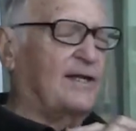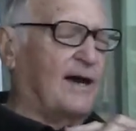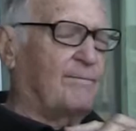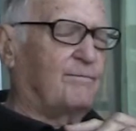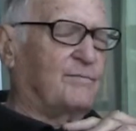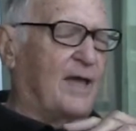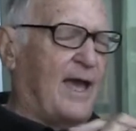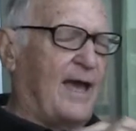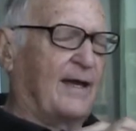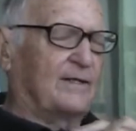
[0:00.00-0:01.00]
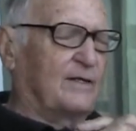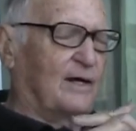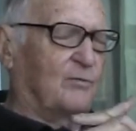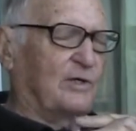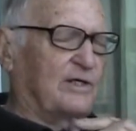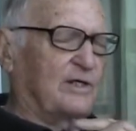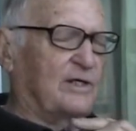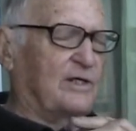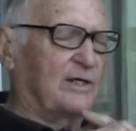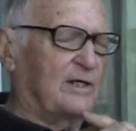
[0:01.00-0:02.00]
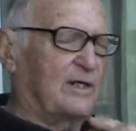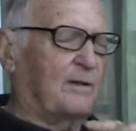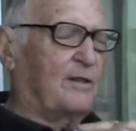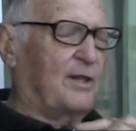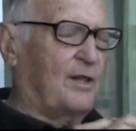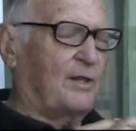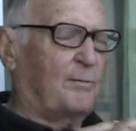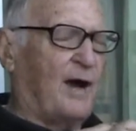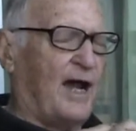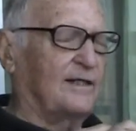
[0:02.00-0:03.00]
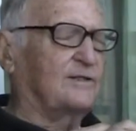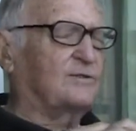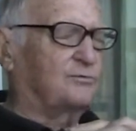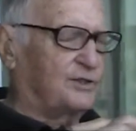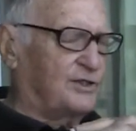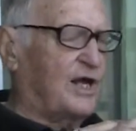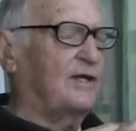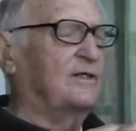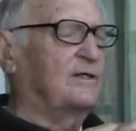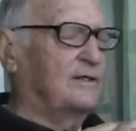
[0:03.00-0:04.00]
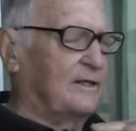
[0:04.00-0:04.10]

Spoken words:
up, and when the pilot would tell you,